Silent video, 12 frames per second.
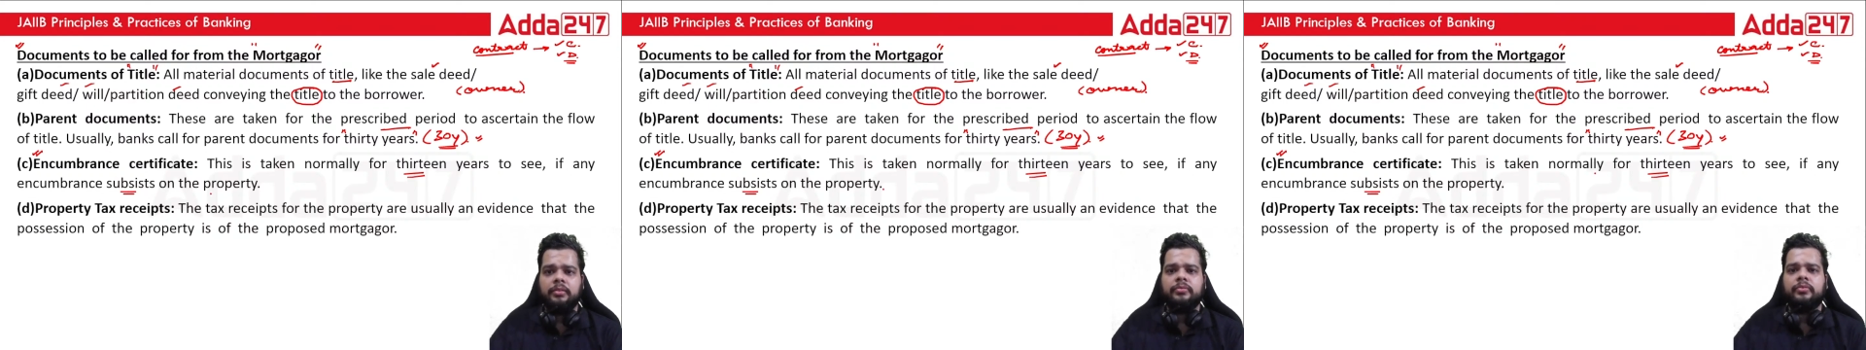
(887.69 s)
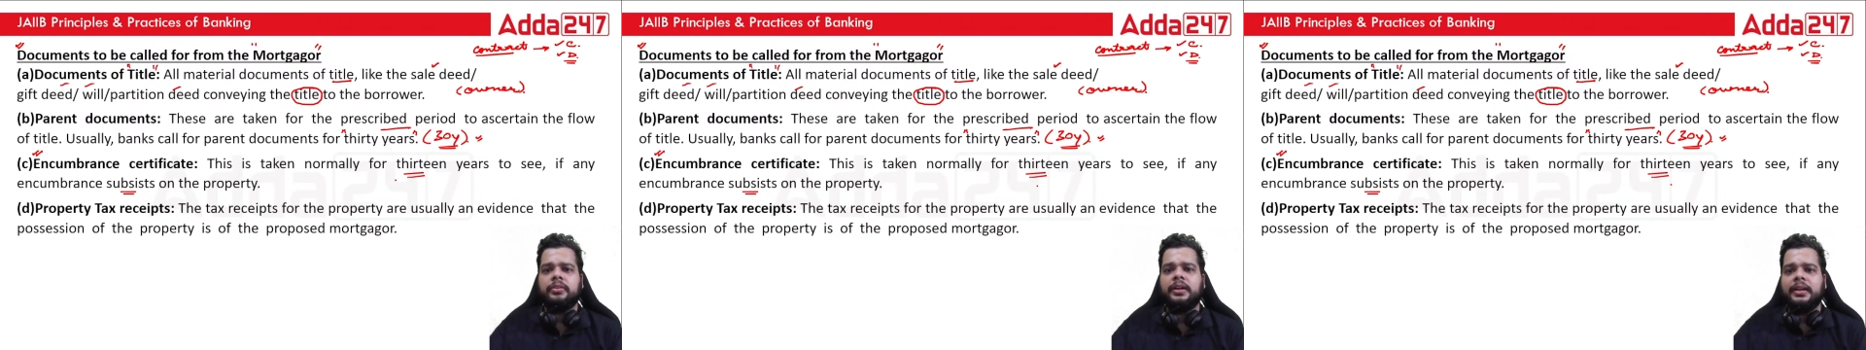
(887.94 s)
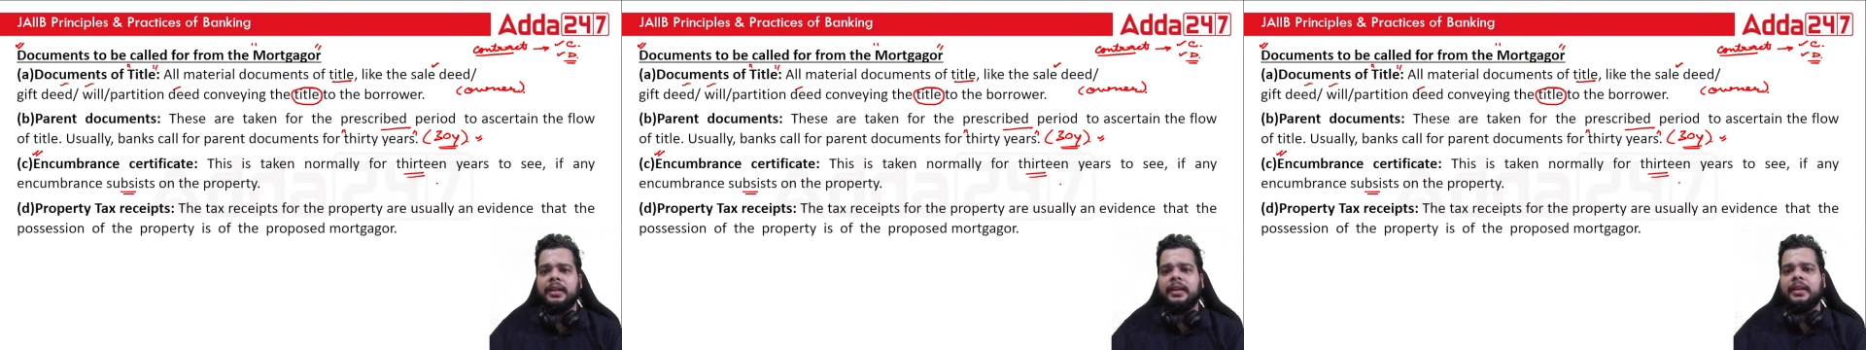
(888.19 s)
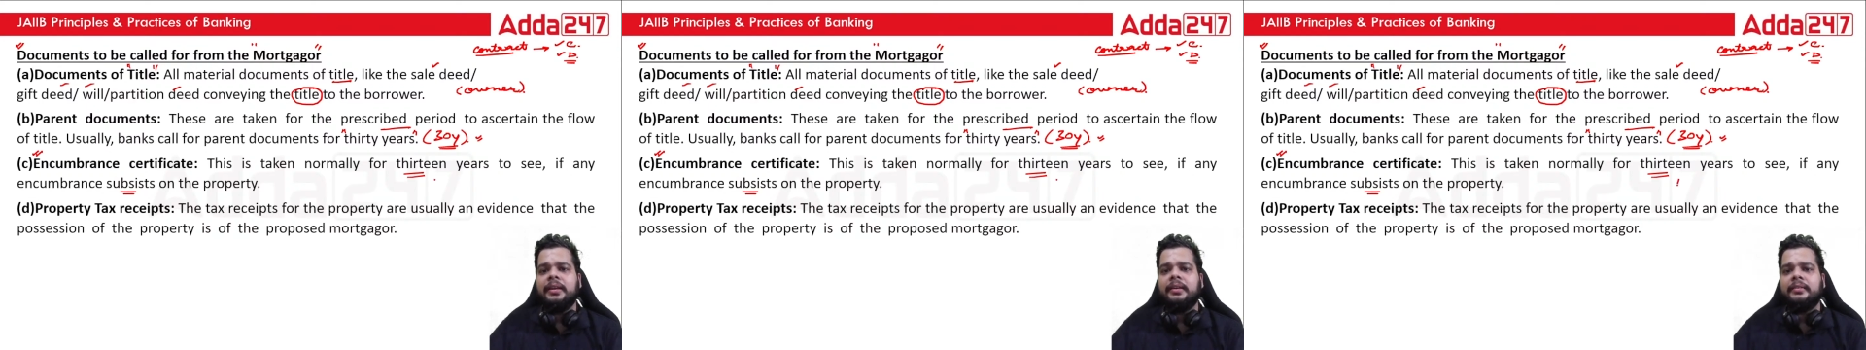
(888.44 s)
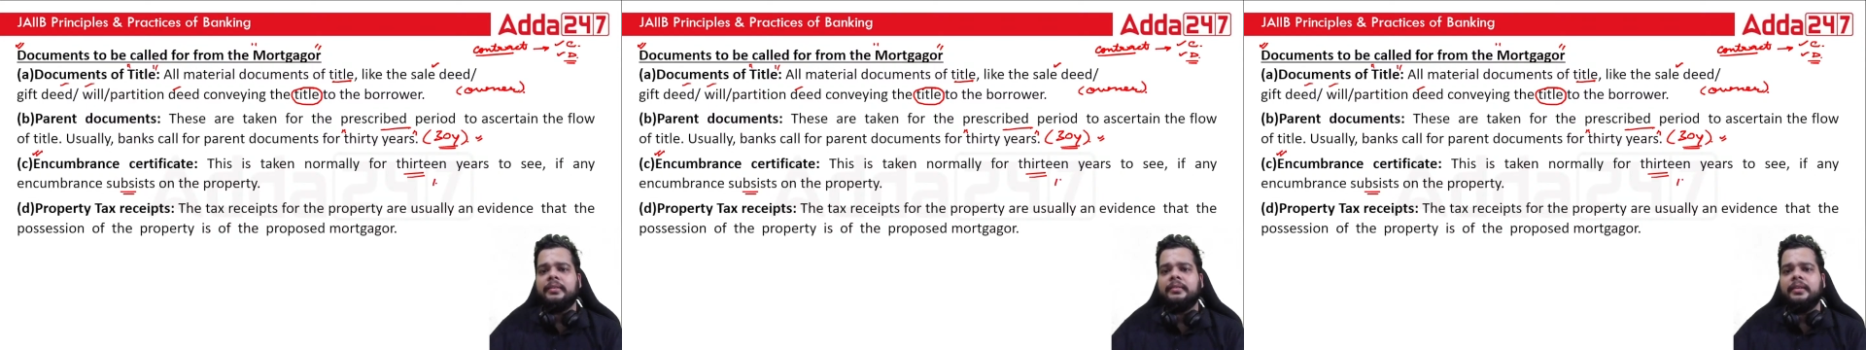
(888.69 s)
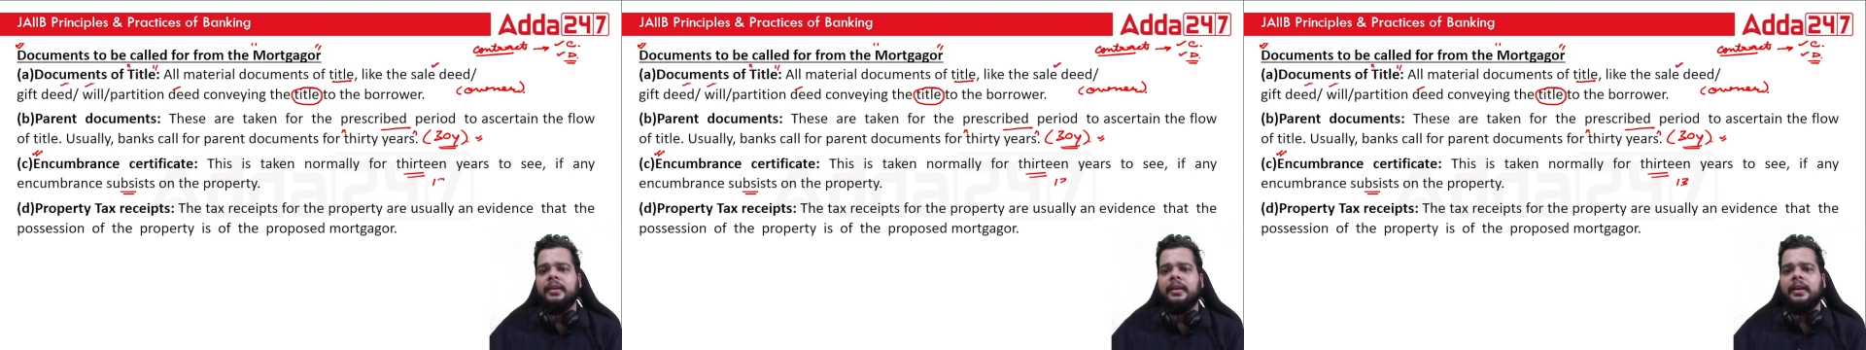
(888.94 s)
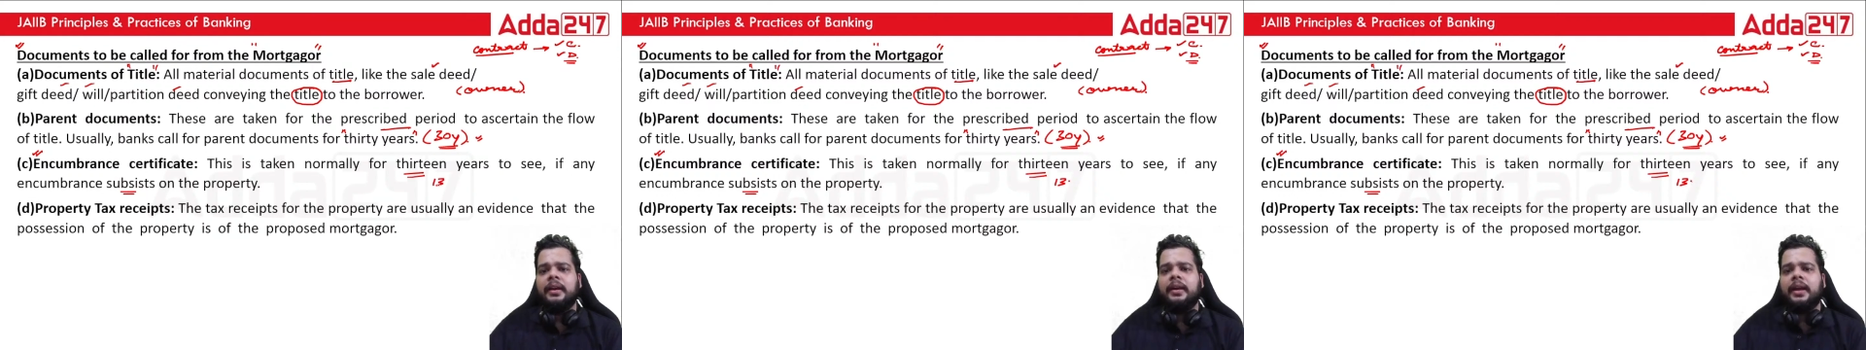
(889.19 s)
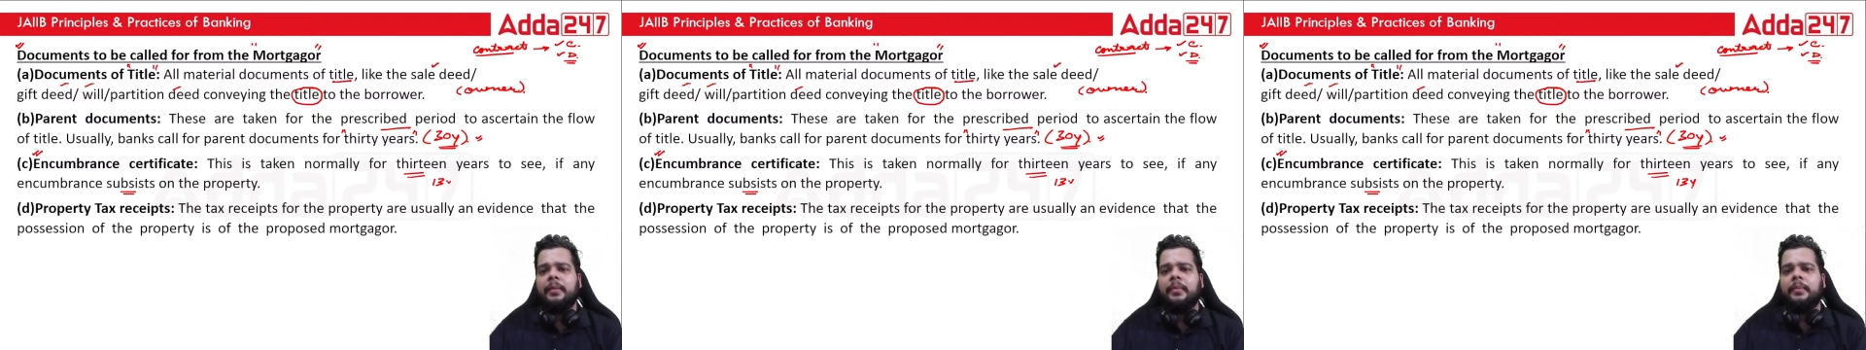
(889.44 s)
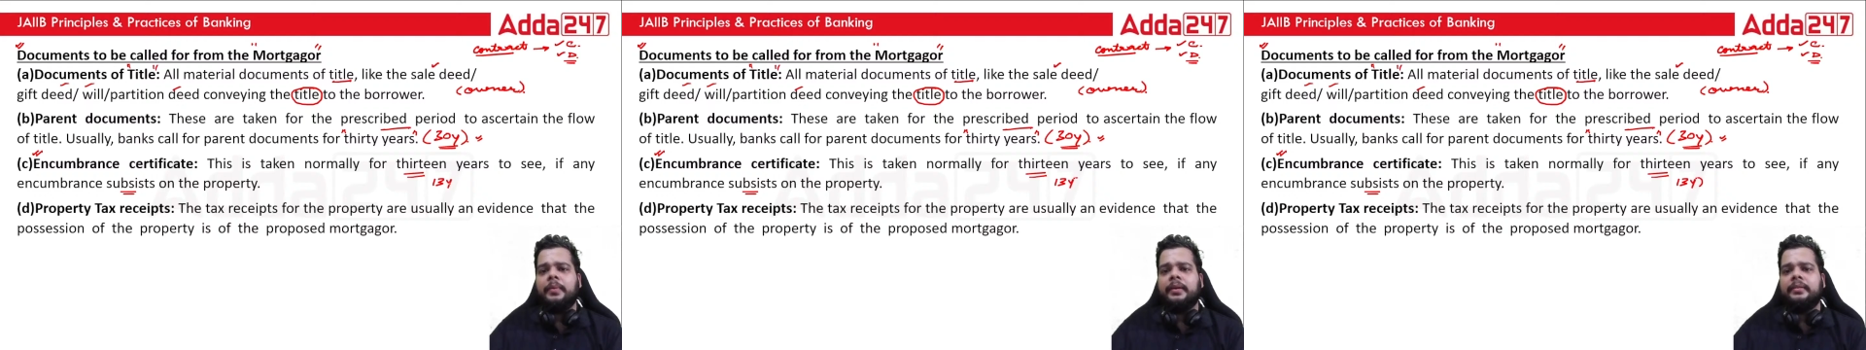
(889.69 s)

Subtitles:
So 13 years is the time limit.